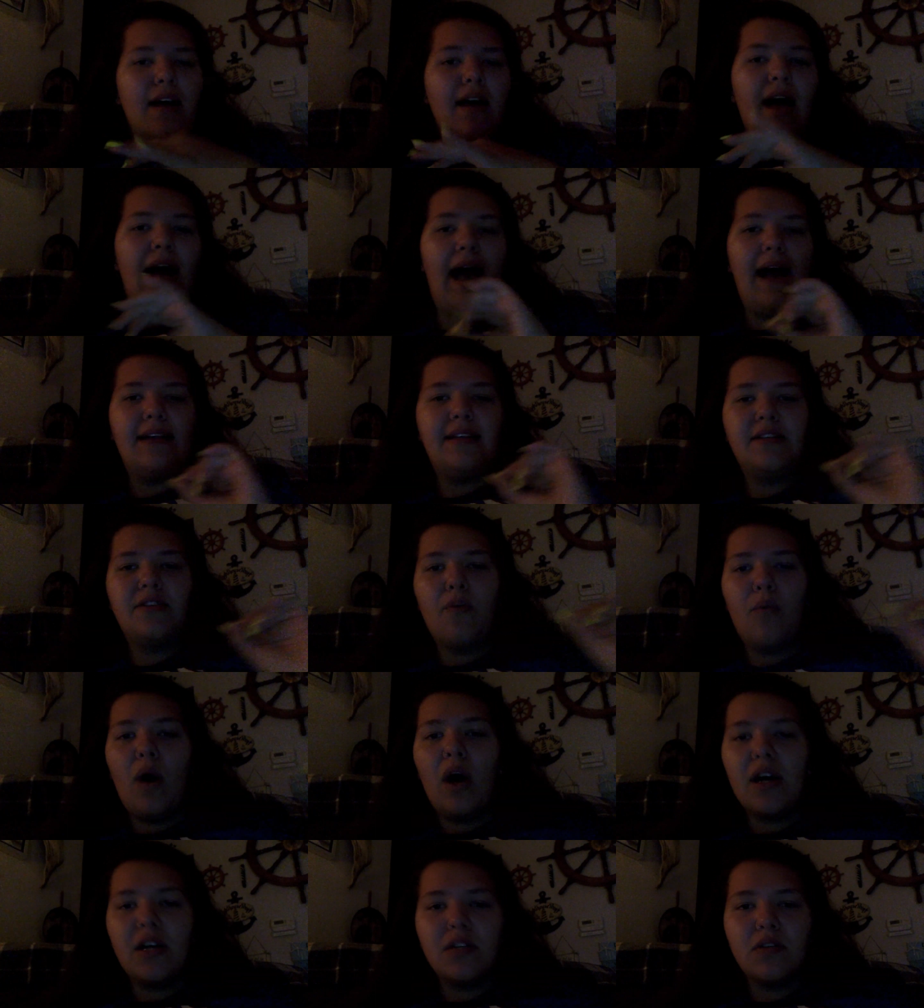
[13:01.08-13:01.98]
I did the
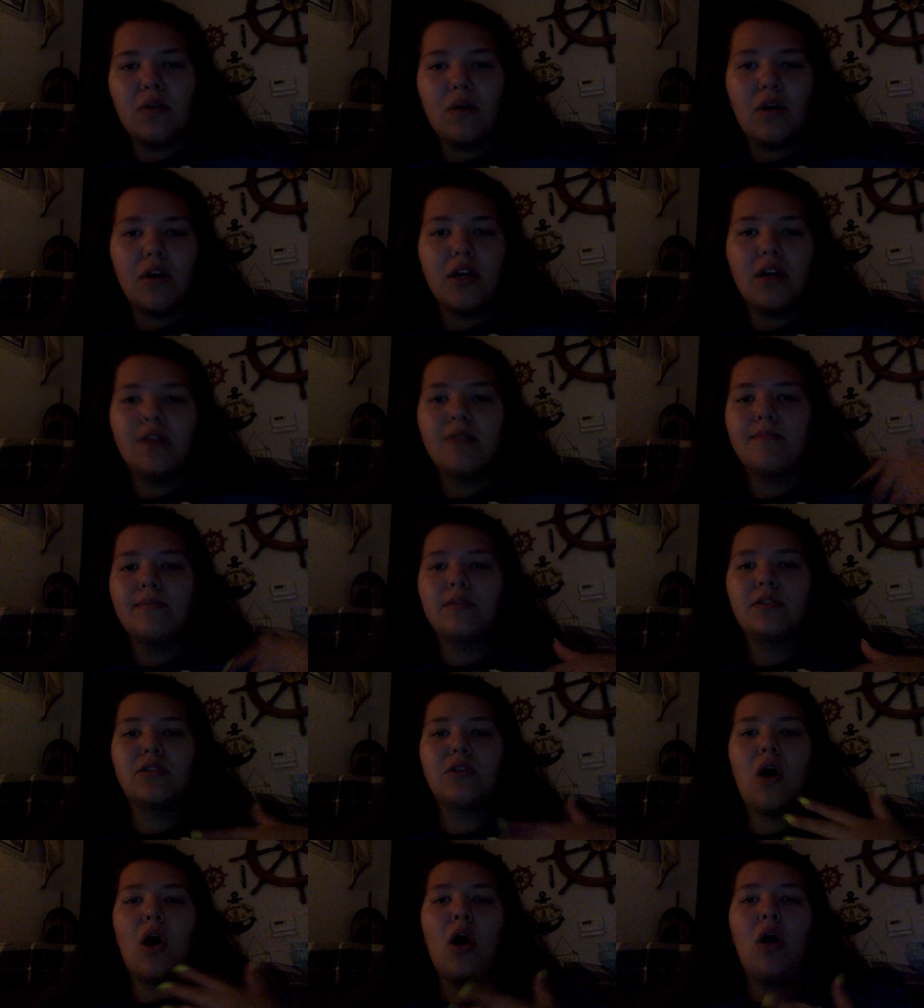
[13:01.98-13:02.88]
walking tour,
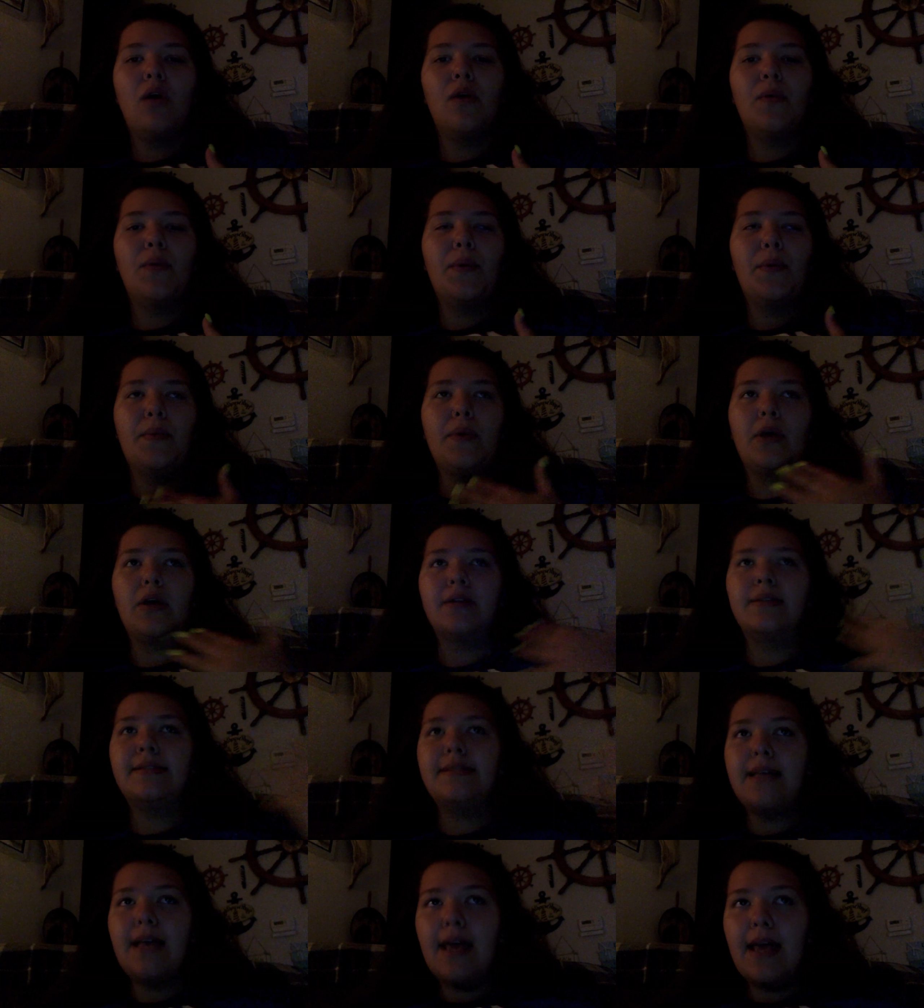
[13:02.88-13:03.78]
saw what we could
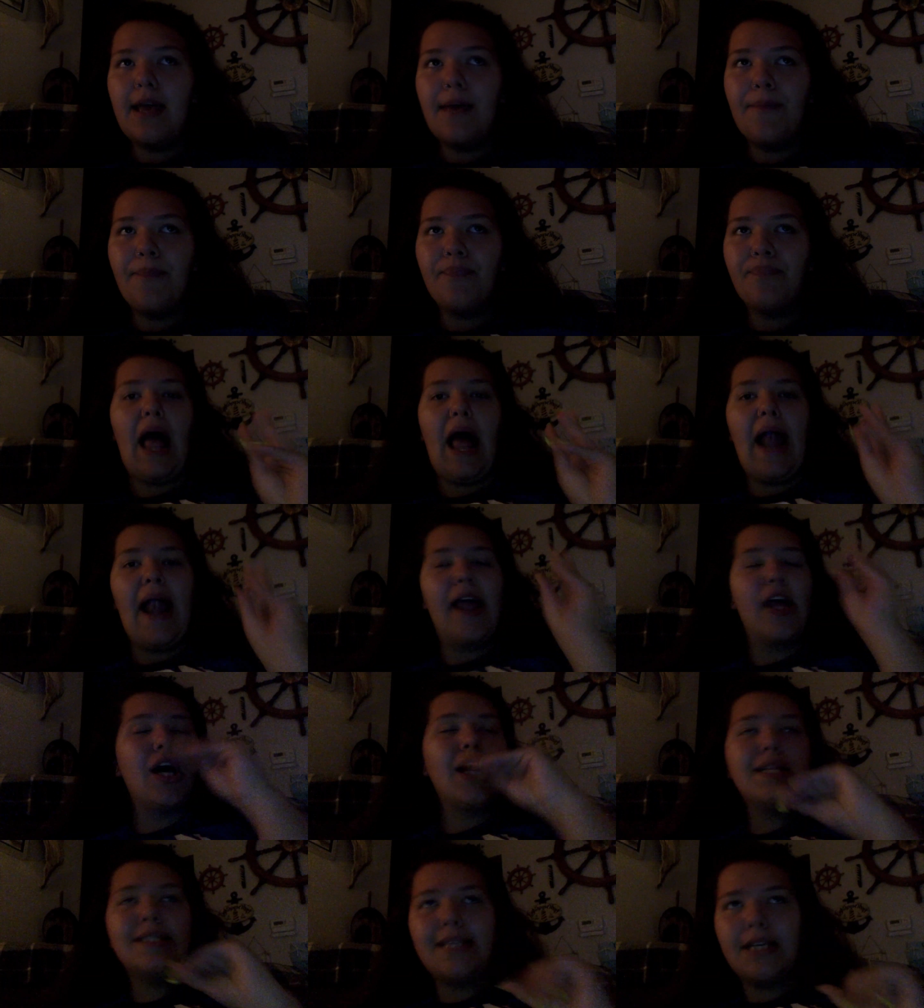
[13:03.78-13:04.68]
see, and I got